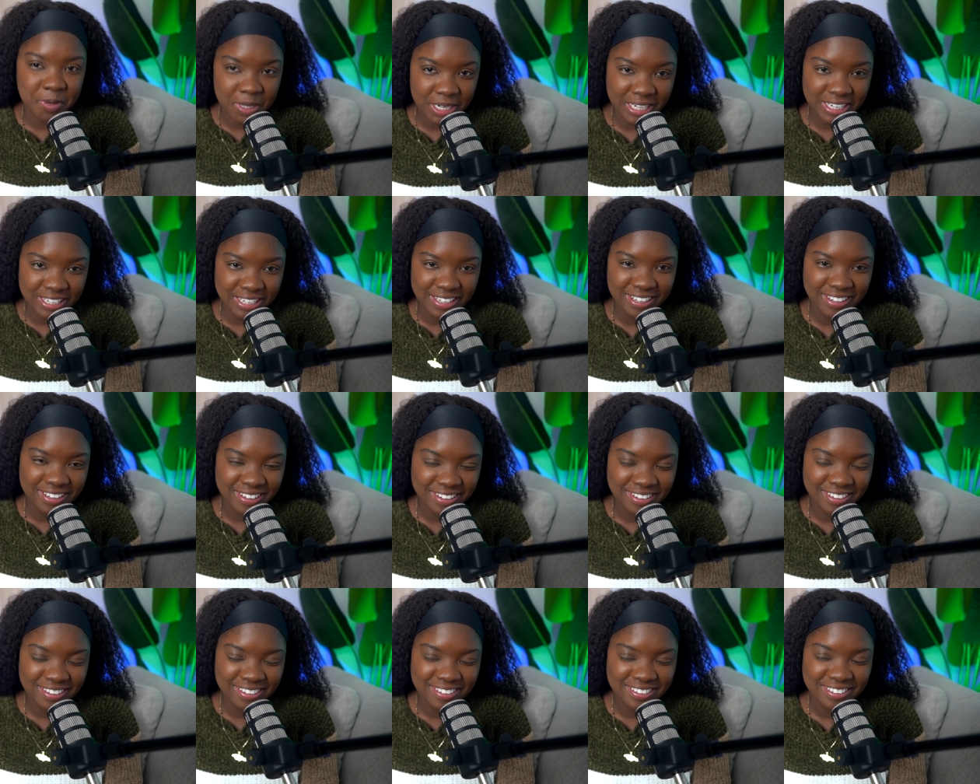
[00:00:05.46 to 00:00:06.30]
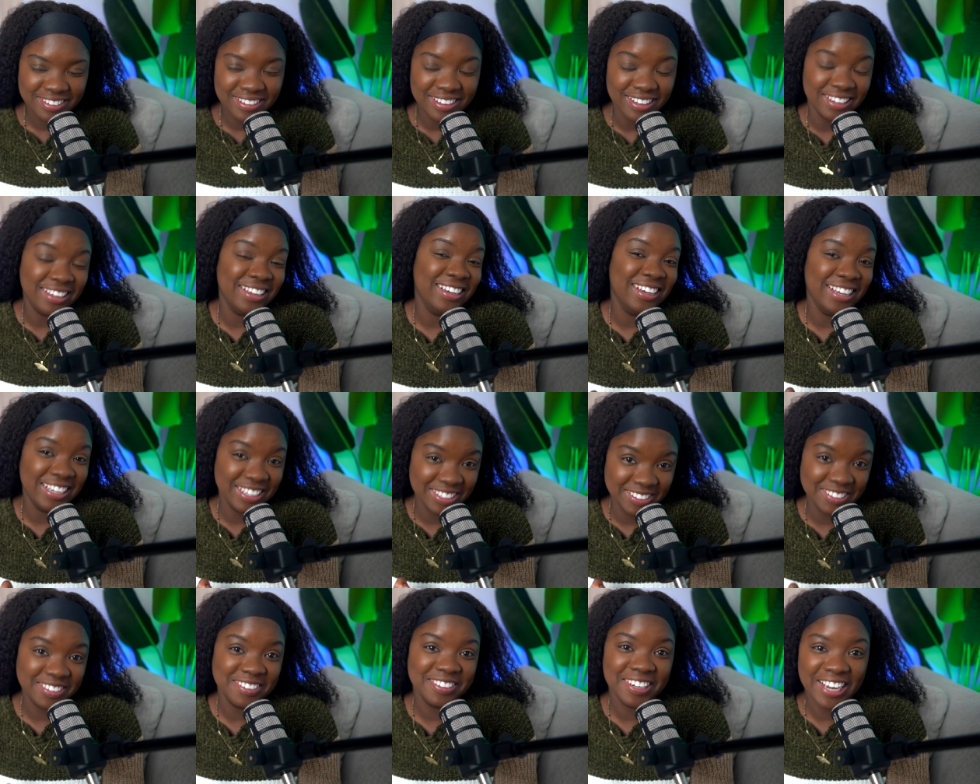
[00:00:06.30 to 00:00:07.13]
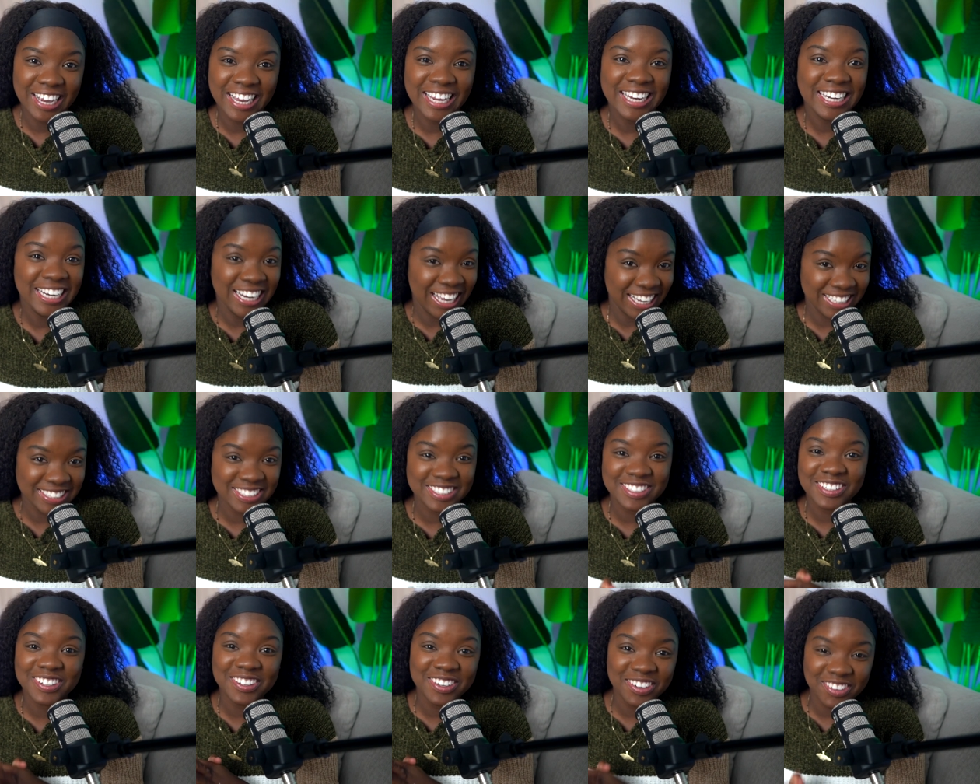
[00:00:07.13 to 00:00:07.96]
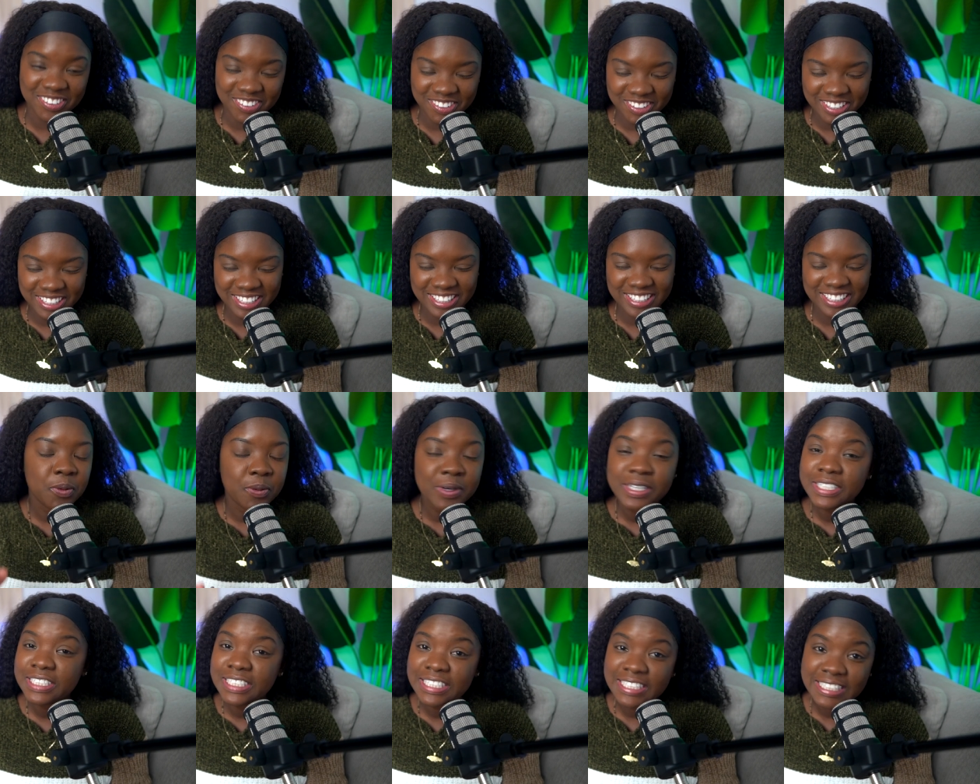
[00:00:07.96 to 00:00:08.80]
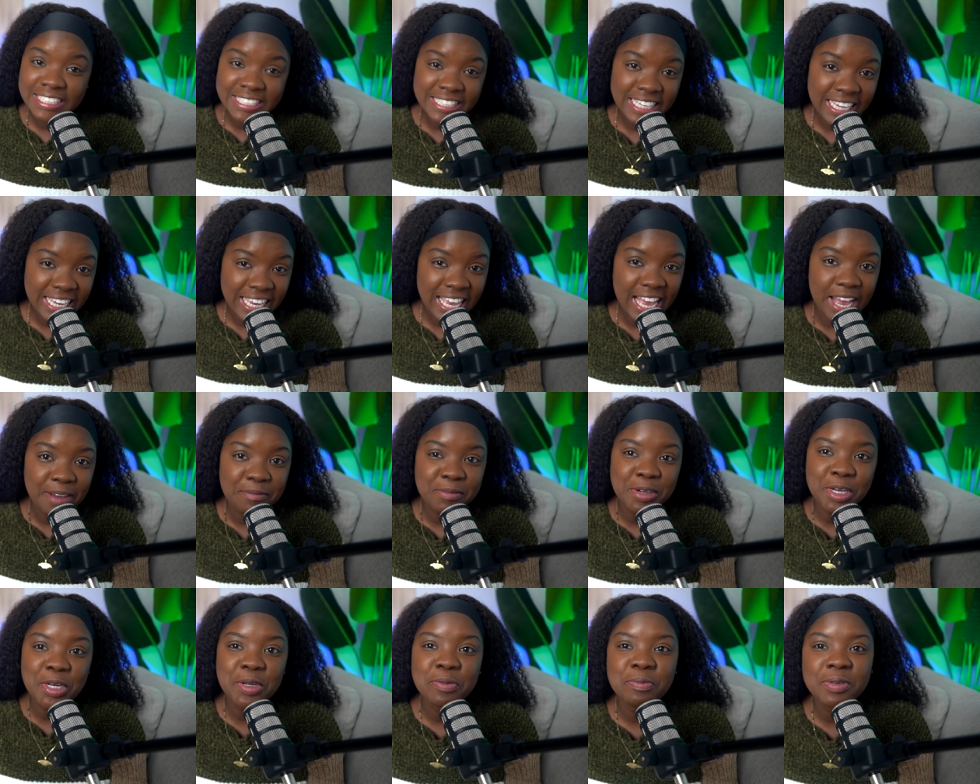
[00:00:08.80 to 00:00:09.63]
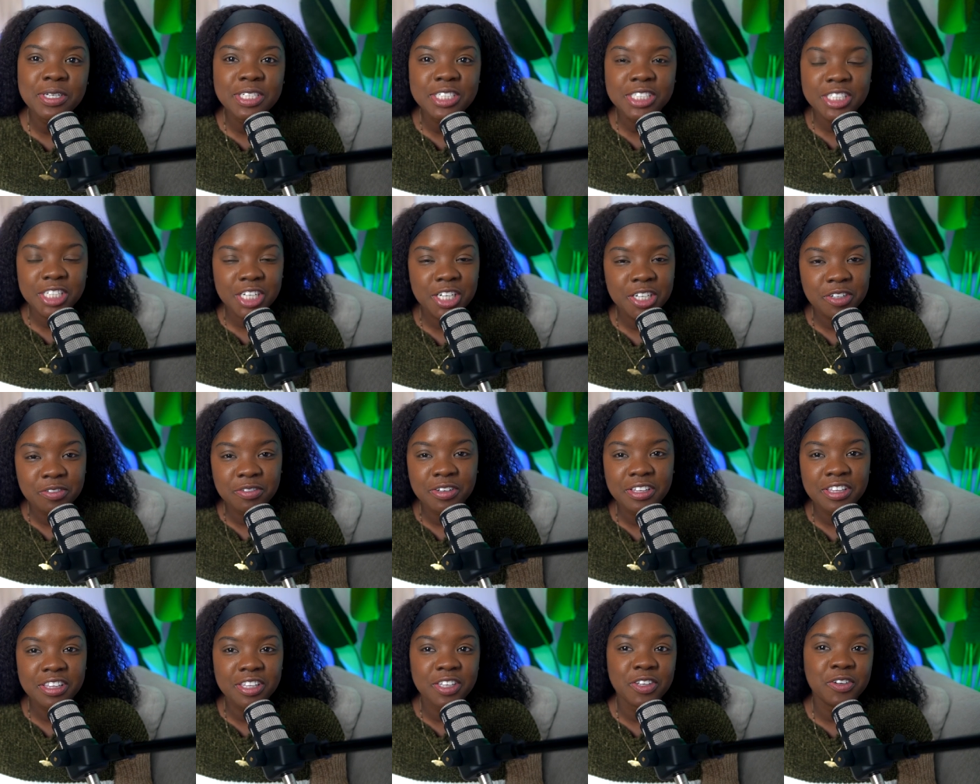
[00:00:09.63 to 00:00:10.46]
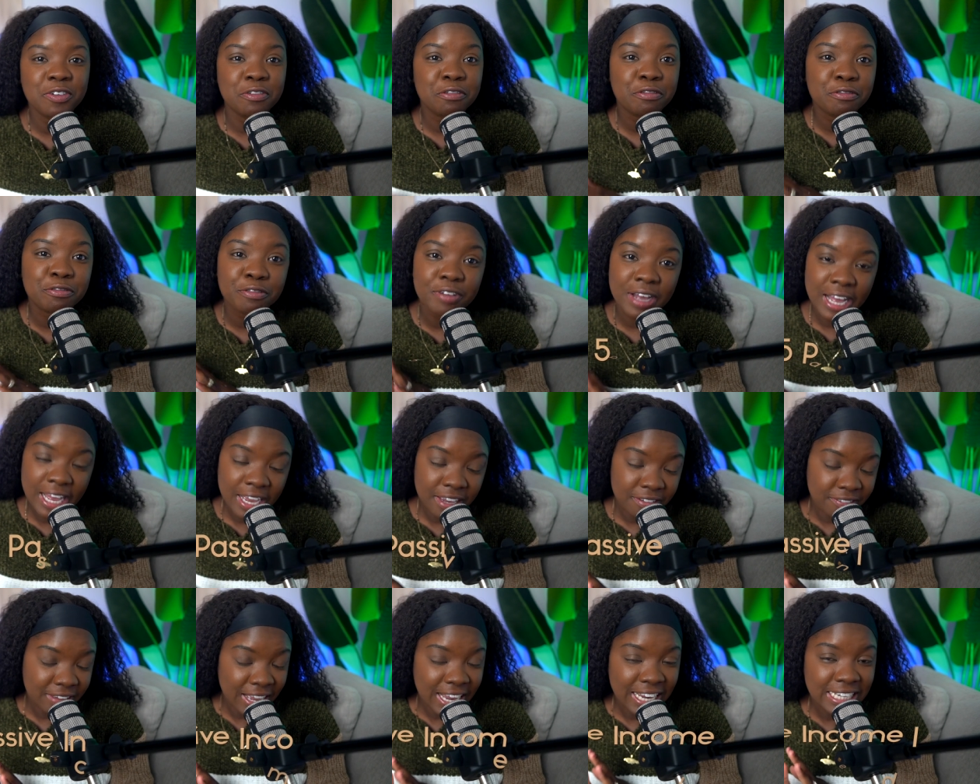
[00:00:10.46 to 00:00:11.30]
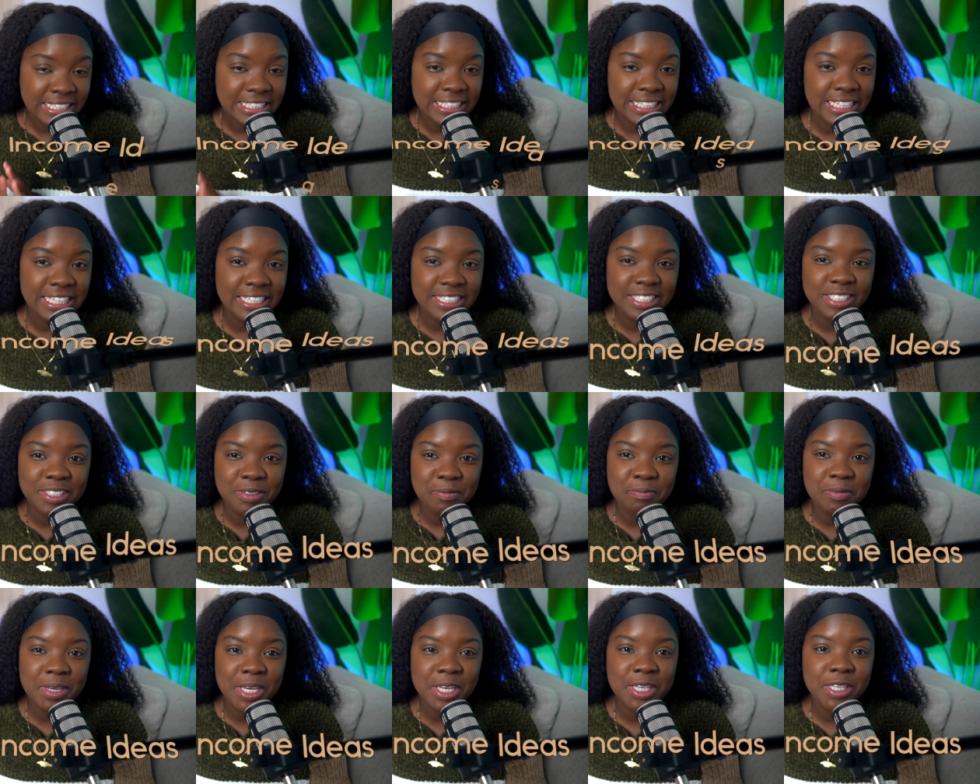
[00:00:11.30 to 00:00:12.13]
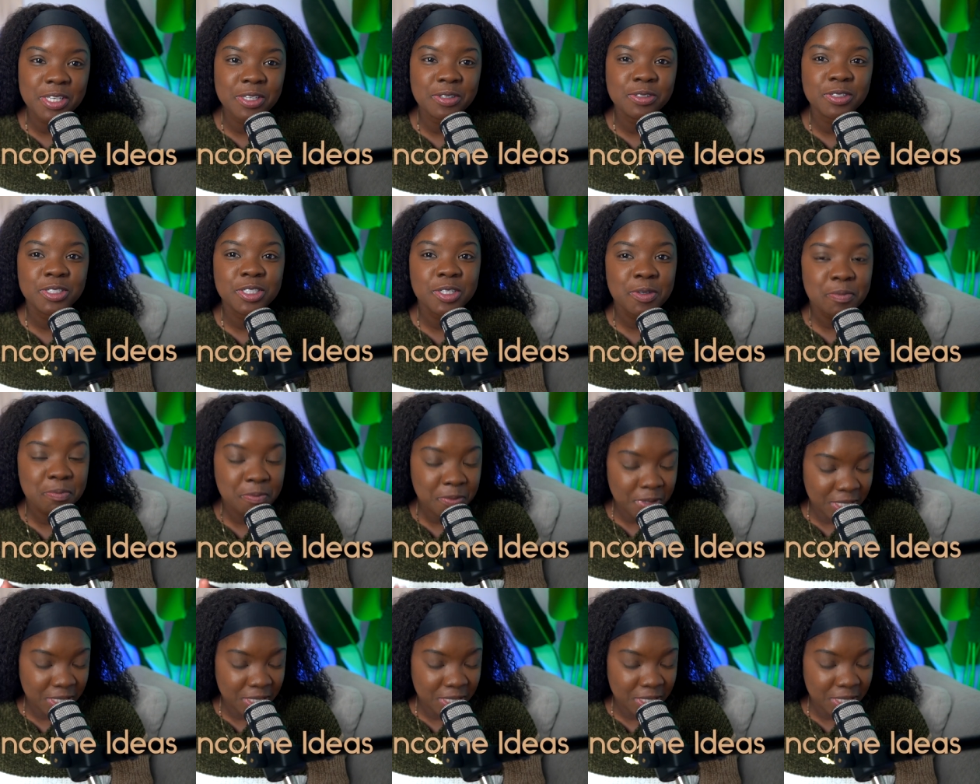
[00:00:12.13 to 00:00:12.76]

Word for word: money? Yeah, I know, right? That's the goal. Well, today I'm going to be sharing with you five ideas to make you some